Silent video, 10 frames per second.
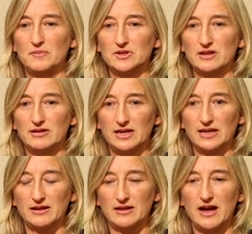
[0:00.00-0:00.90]

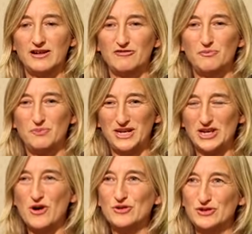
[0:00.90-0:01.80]
think kind of
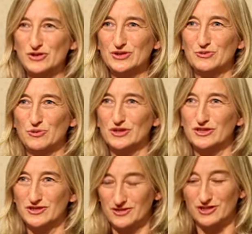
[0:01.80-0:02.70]
beyond
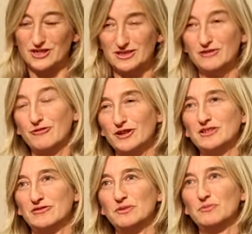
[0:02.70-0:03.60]
what's just in front
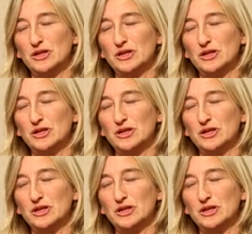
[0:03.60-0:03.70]
of them,